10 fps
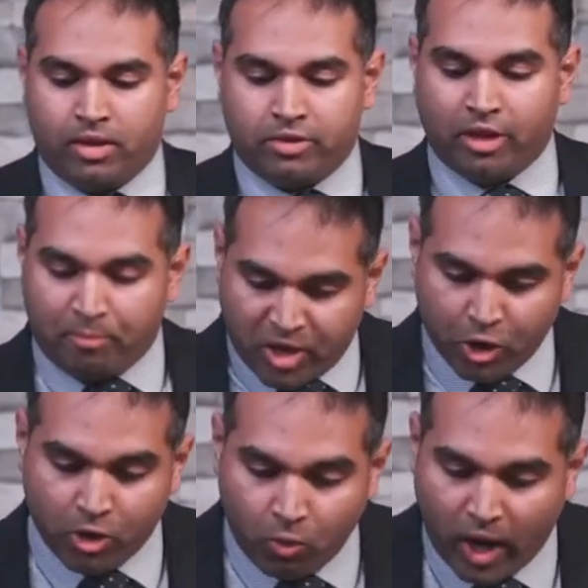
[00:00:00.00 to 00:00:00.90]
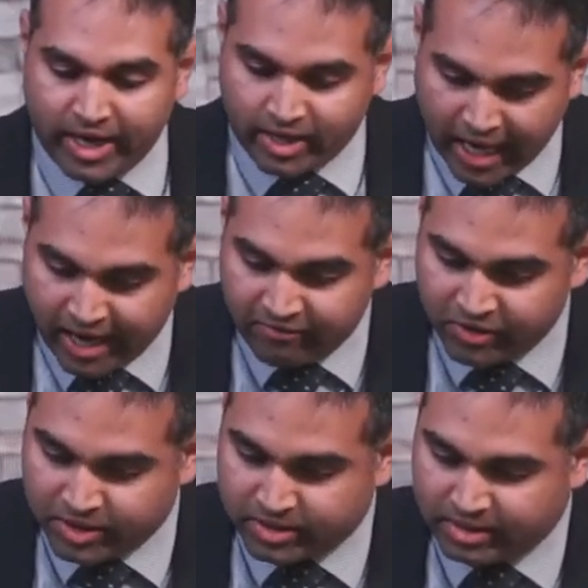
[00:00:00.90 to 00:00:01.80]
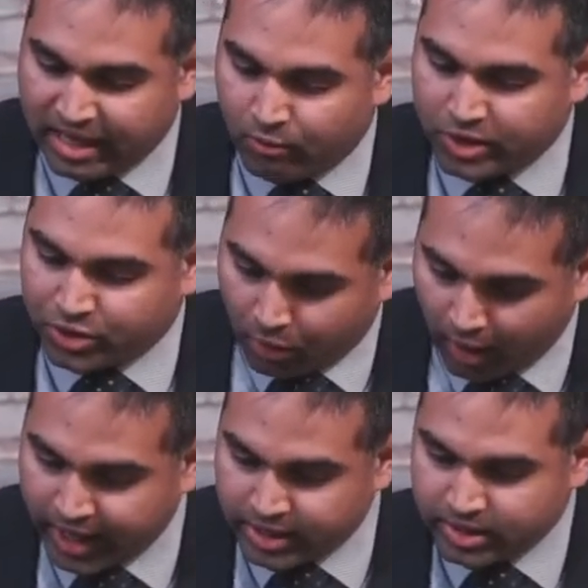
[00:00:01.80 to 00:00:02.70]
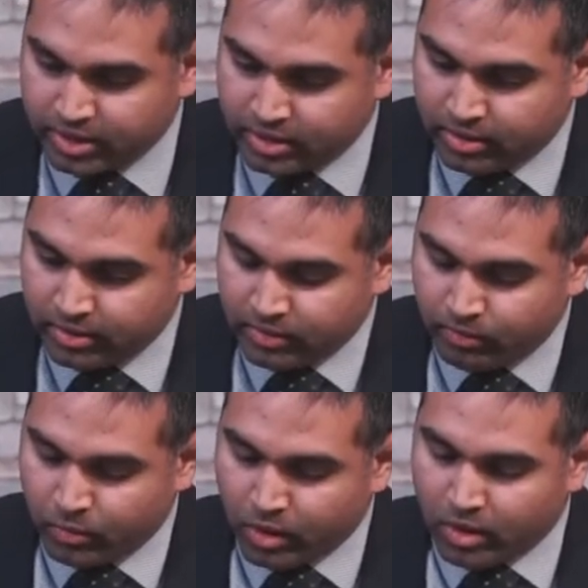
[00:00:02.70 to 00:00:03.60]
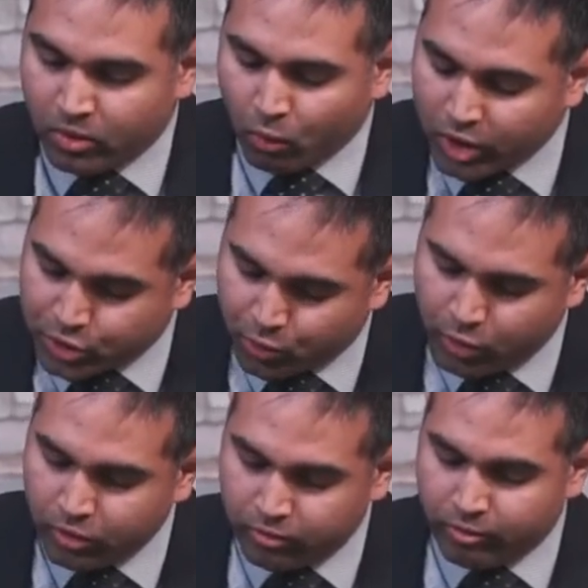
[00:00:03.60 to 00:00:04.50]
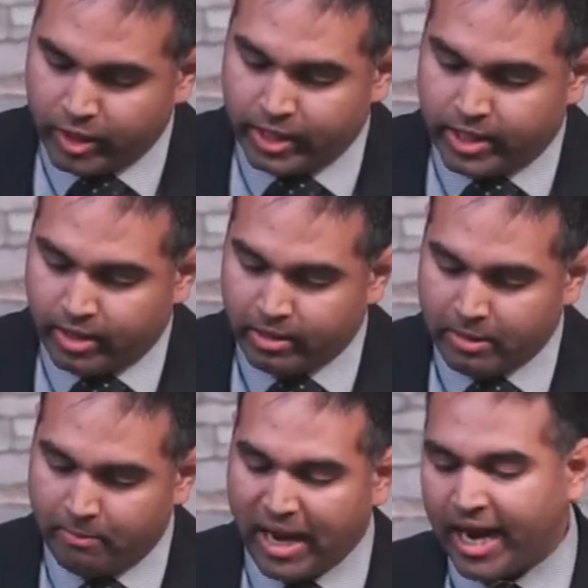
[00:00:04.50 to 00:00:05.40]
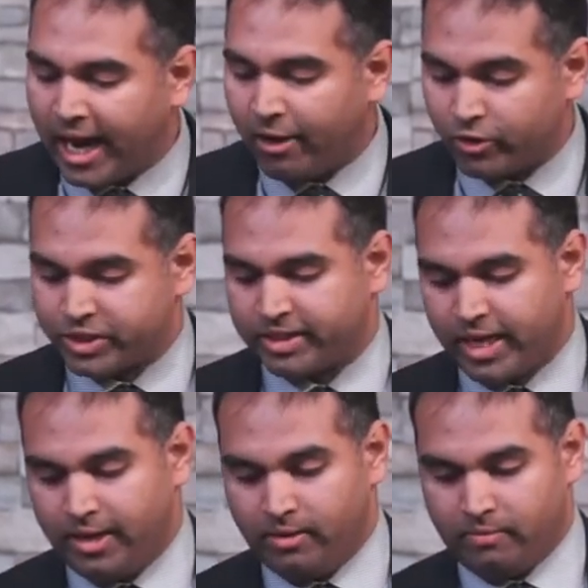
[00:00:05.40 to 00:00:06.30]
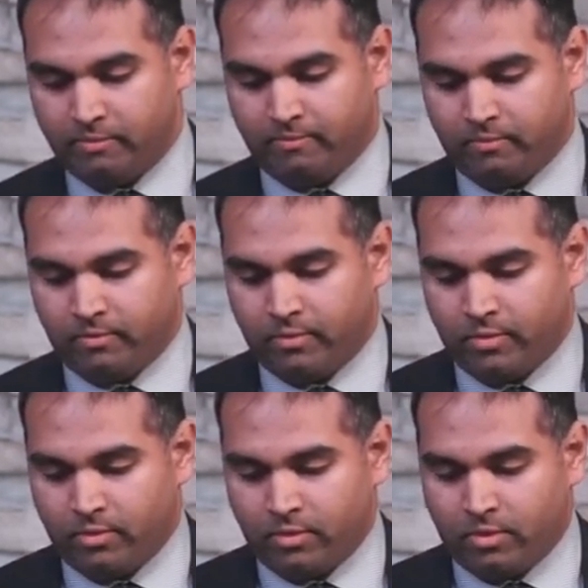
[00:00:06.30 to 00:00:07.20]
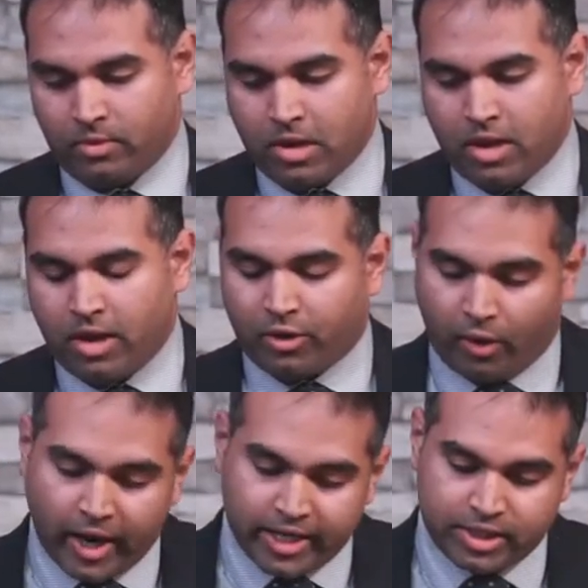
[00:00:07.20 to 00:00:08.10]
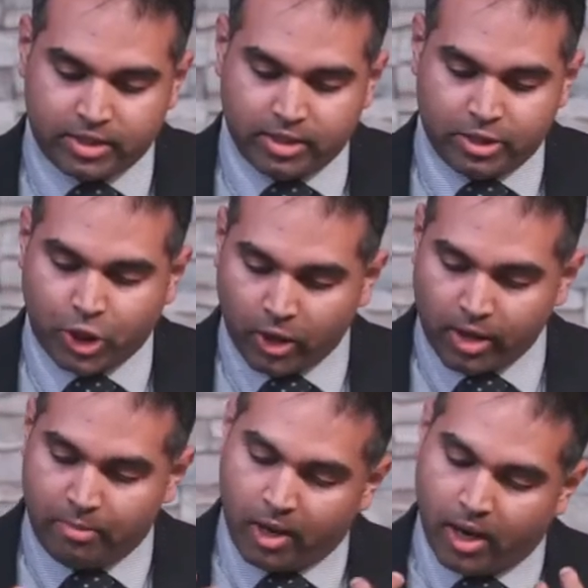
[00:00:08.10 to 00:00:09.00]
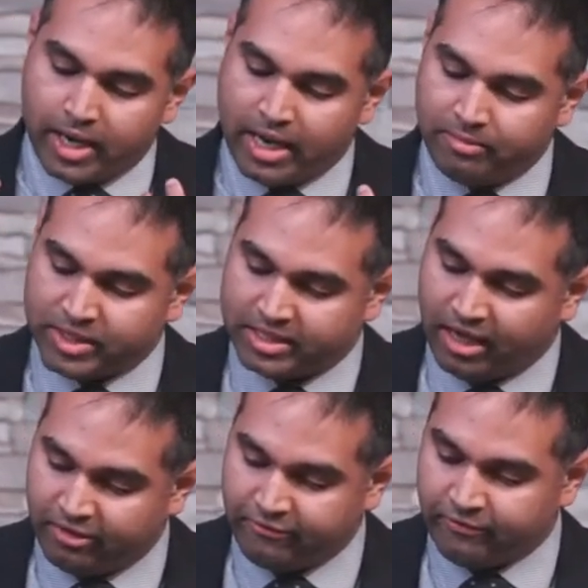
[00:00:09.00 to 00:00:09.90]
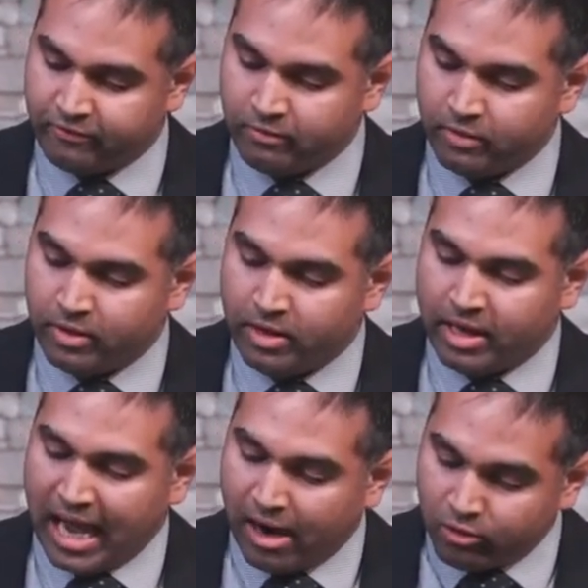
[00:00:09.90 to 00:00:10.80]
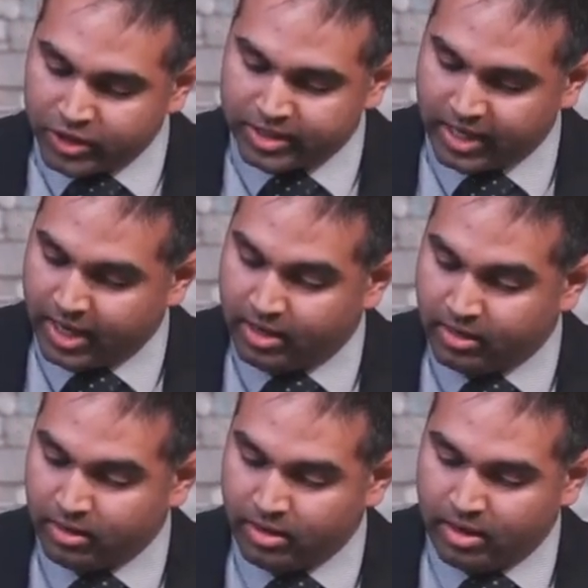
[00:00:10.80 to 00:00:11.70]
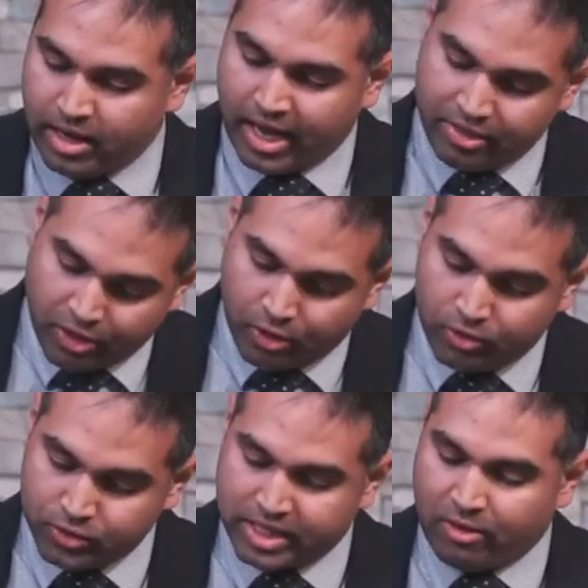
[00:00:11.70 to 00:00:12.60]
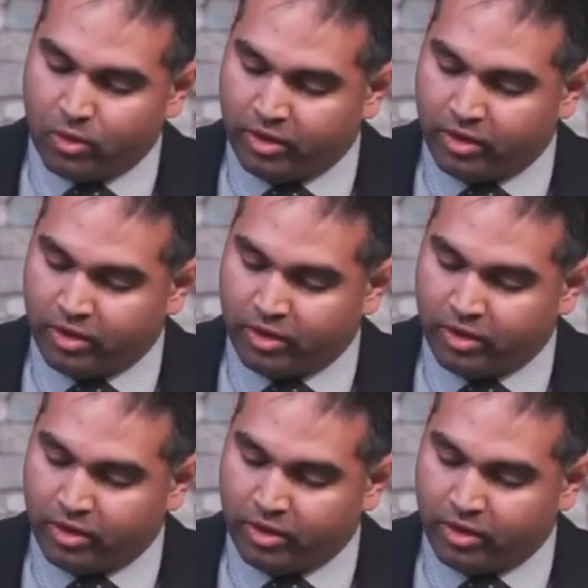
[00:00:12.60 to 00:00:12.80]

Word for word: The pure white canvas that was Christ was ruined by our sin. Christ took upon himself our sin, and those that were